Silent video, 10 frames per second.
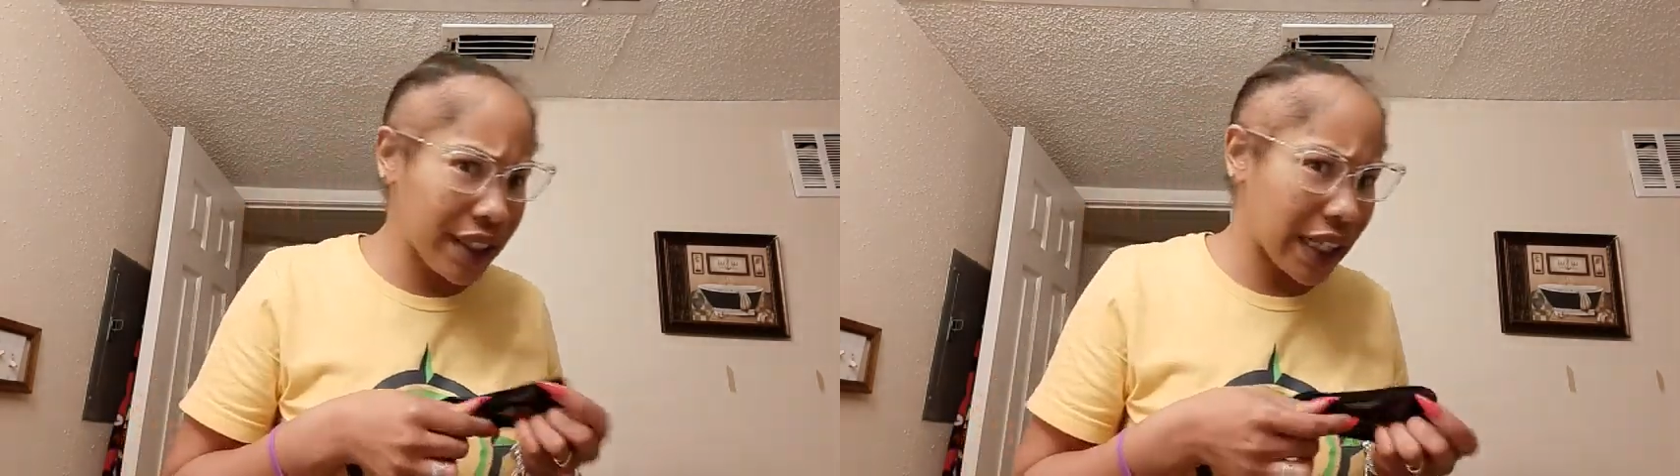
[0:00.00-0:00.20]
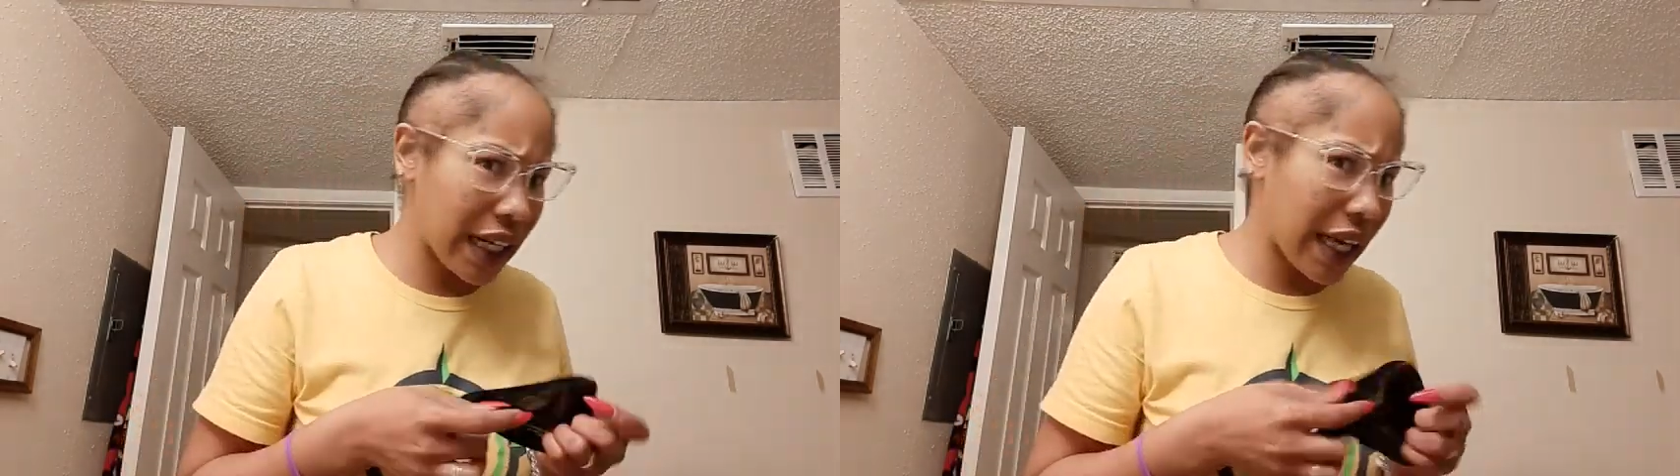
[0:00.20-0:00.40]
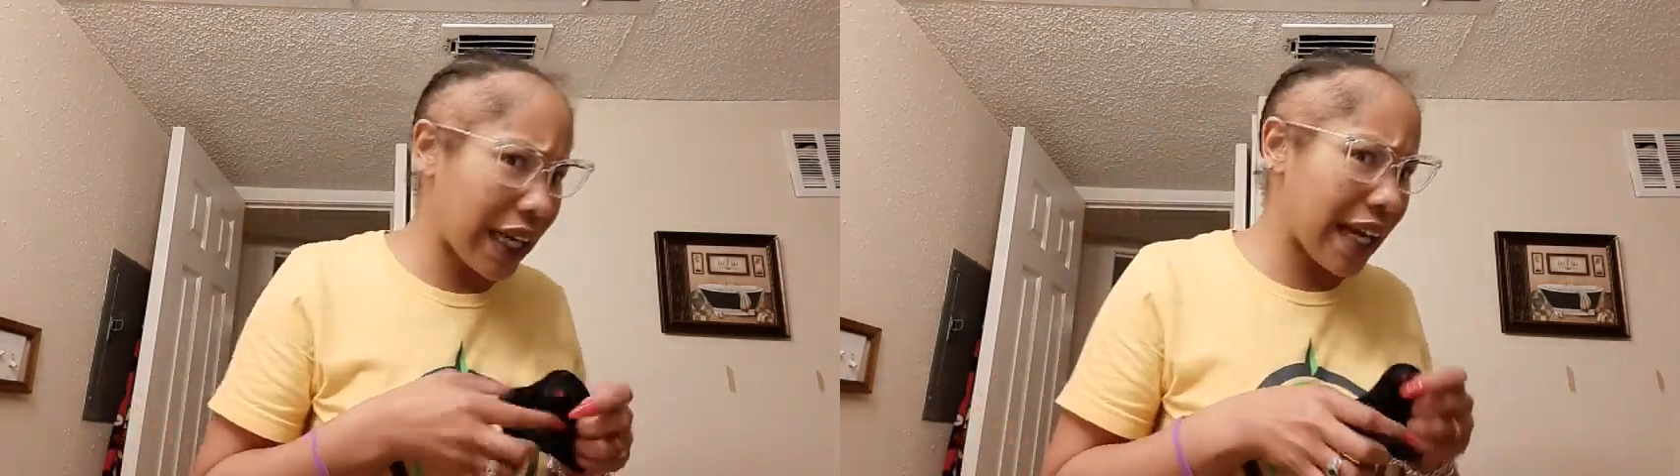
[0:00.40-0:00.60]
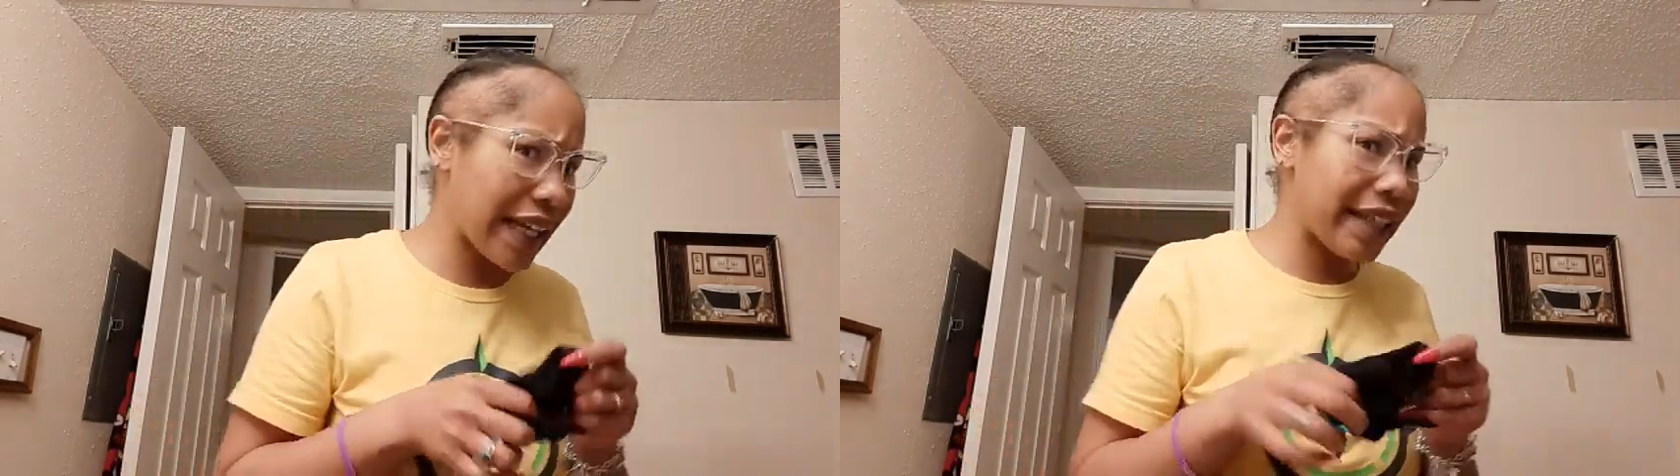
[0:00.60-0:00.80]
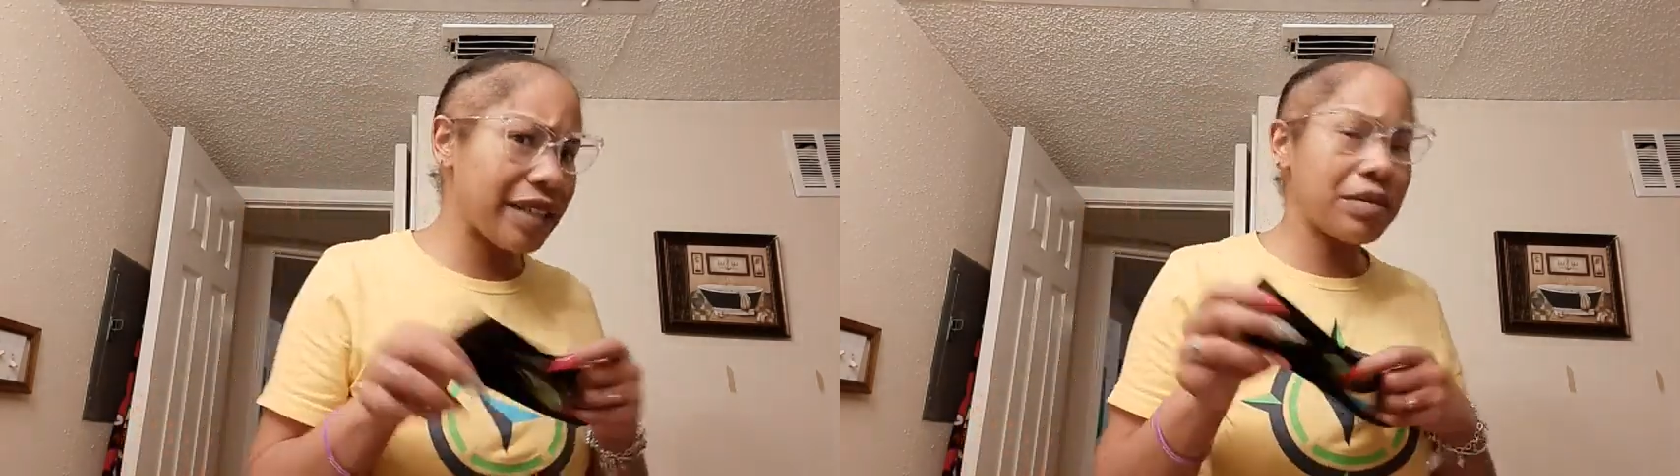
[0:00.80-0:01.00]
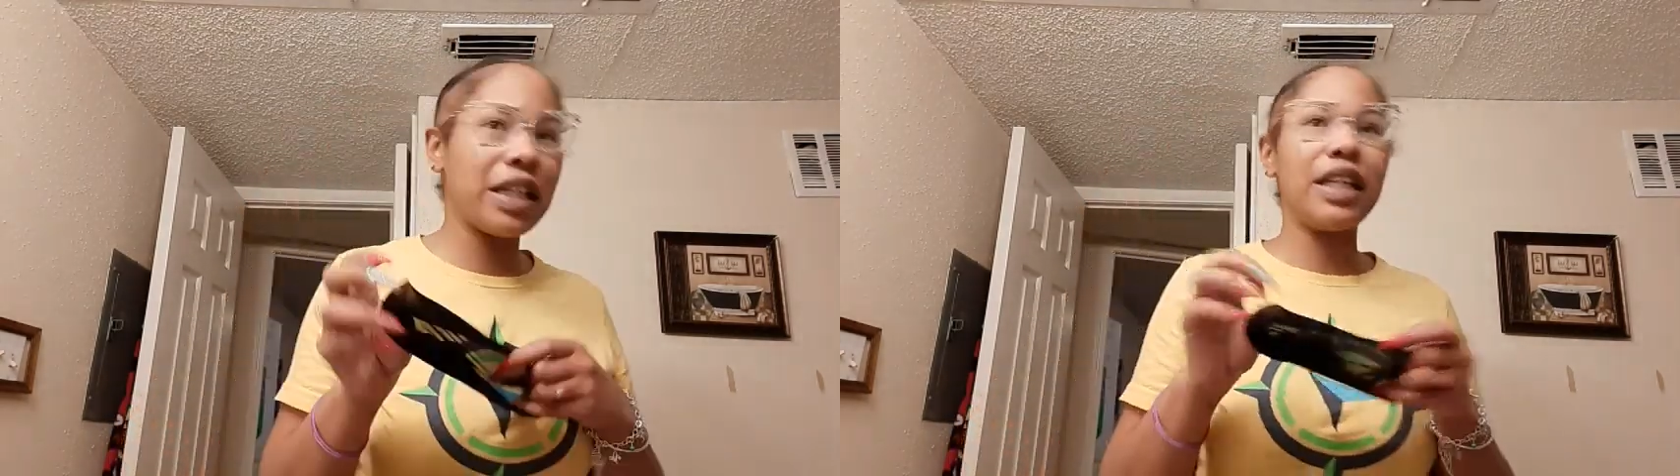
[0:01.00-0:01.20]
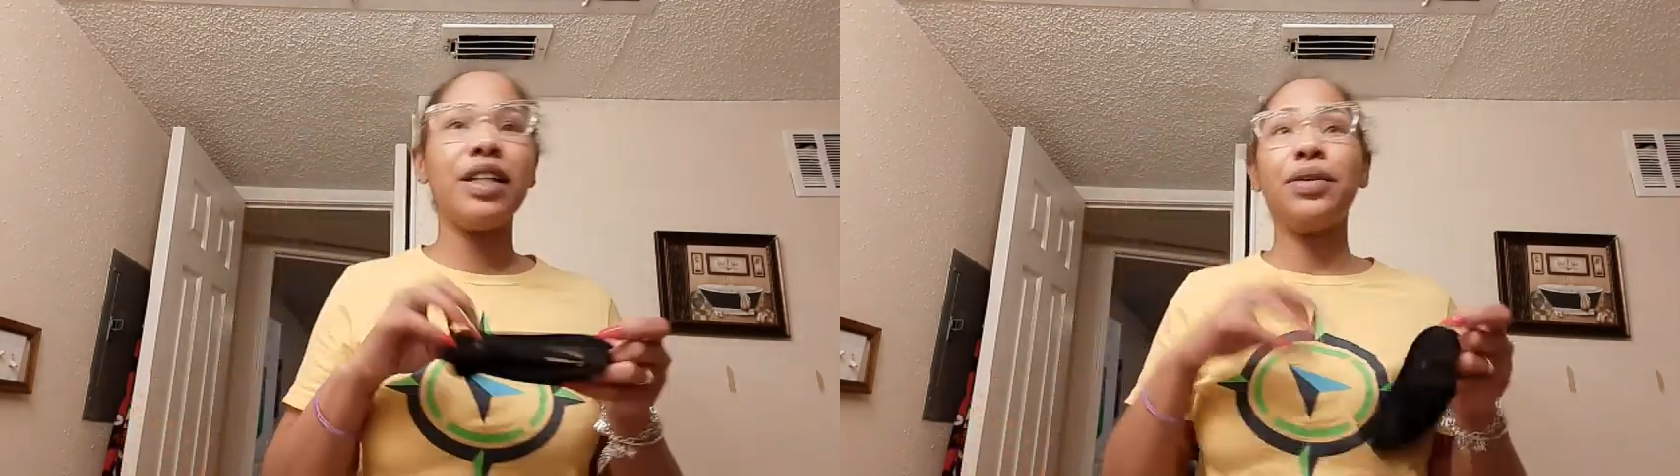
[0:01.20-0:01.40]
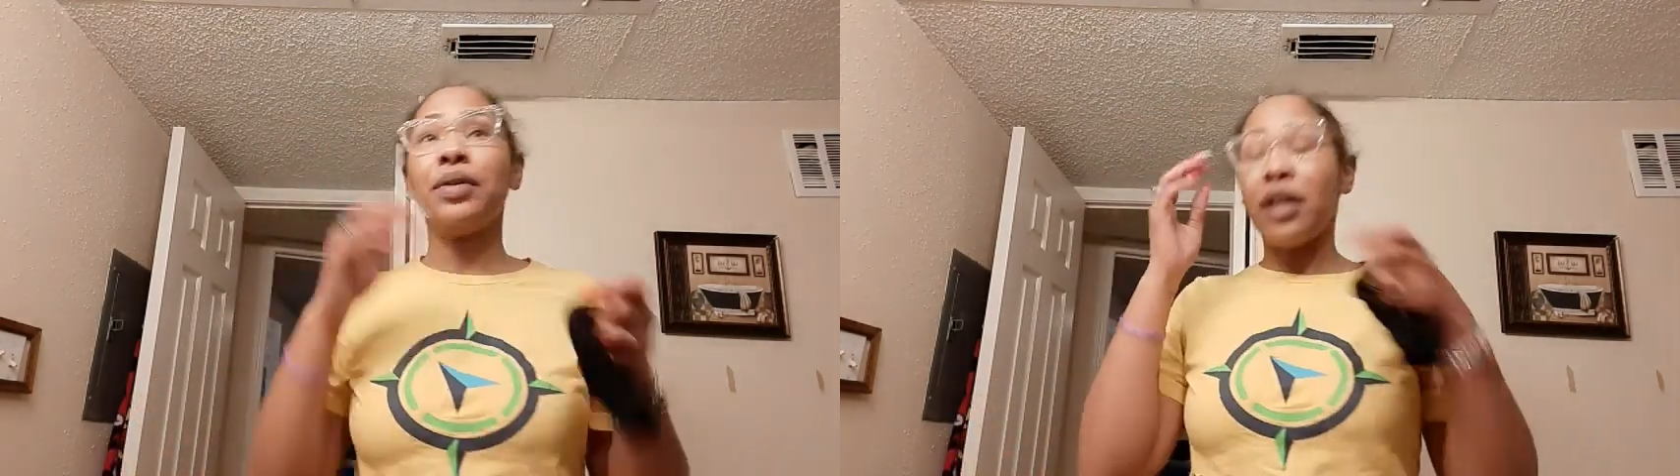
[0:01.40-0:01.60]
looking like goddamn
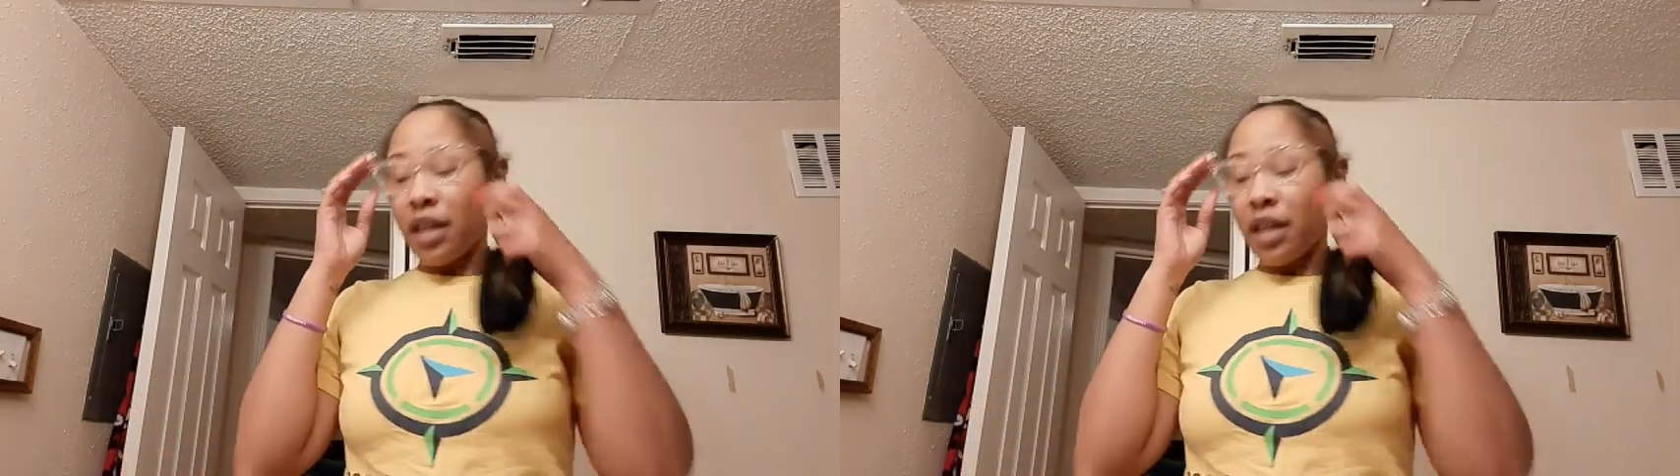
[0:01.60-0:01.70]
Cleo.